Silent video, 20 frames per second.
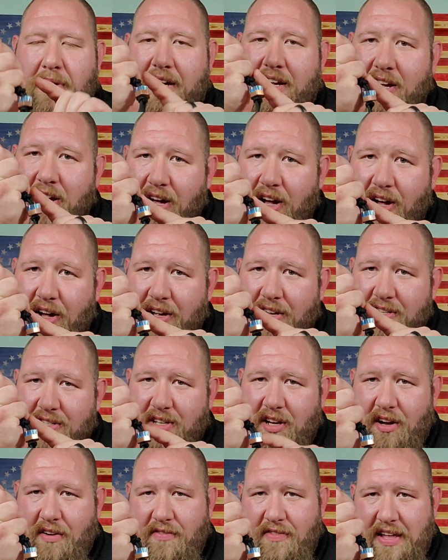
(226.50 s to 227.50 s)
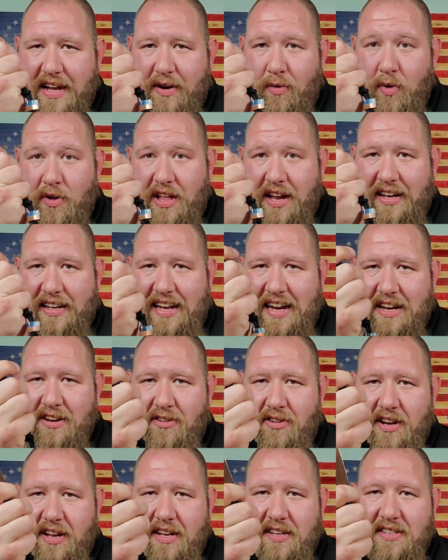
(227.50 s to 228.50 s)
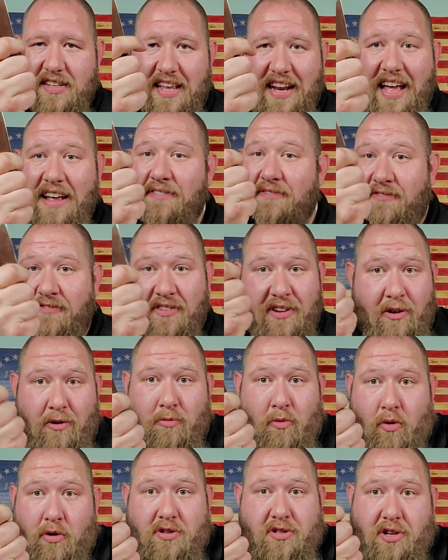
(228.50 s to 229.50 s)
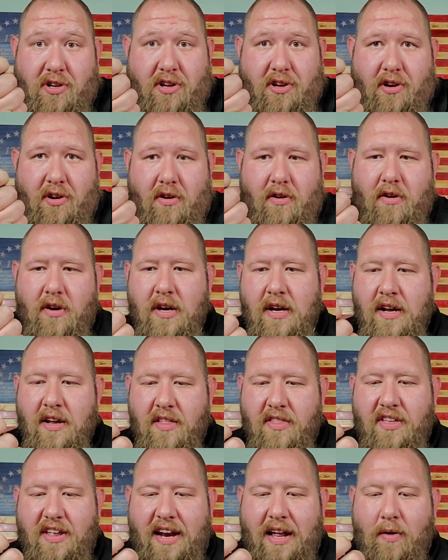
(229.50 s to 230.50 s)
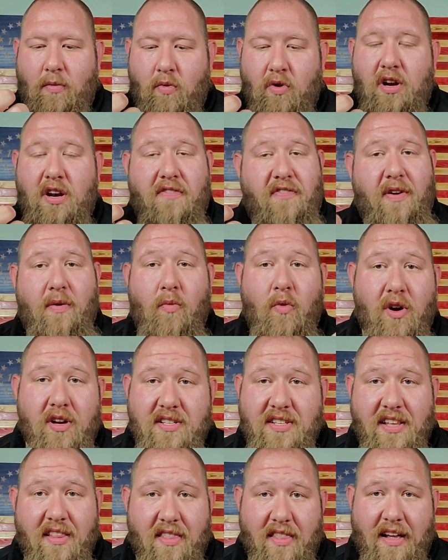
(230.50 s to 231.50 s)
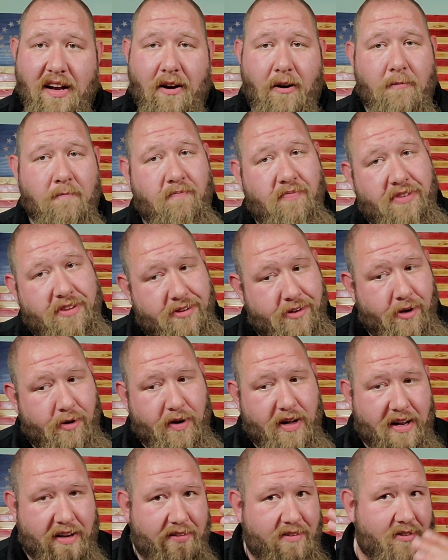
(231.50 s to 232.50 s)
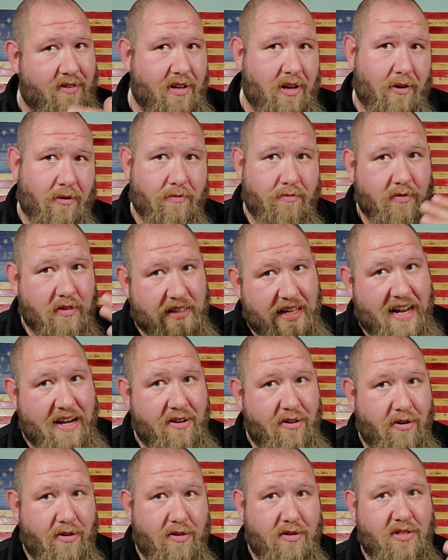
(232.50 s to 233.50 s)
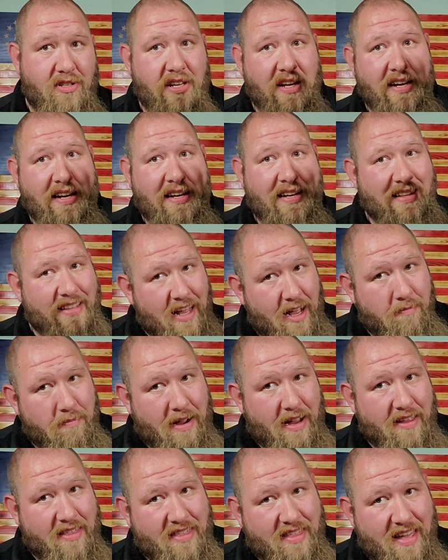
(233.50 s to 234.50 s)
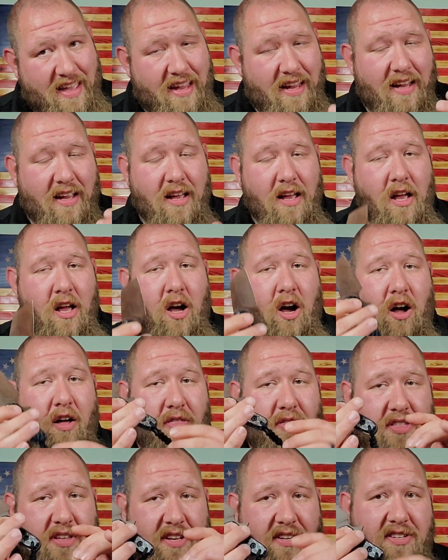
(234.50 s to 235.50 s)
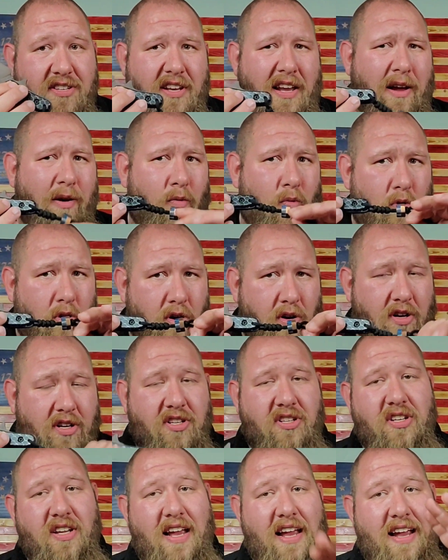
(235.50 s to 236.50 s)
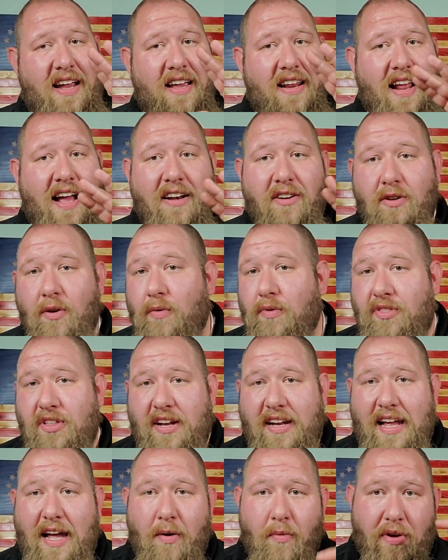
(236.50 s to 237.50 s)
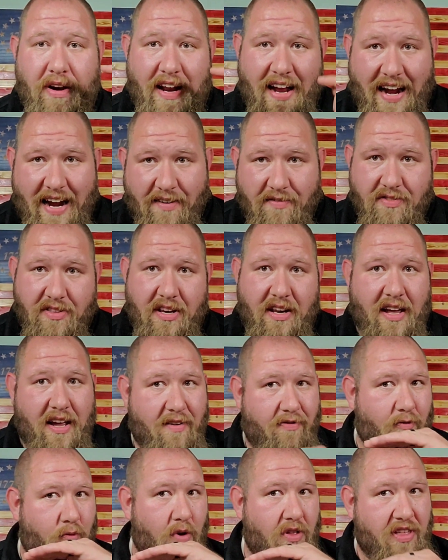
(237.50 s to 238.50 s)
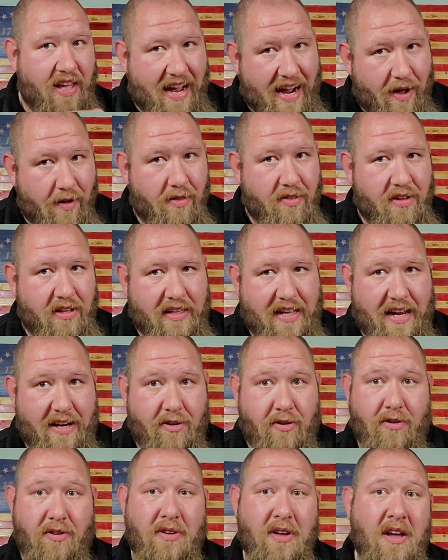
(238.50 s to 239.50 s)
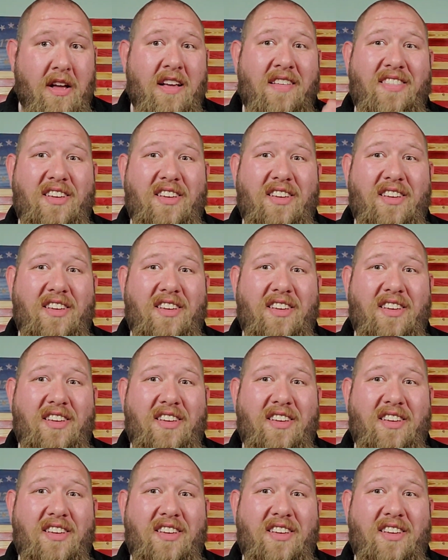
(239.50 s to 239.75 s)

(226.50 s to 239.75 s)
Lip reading: because of that, where that lanyard is, and I feel more secure than I would if it wasn't there. So it's, you know, lanyards, not my thing. On this, it works, and I don't think I would have the knife without the lanyard.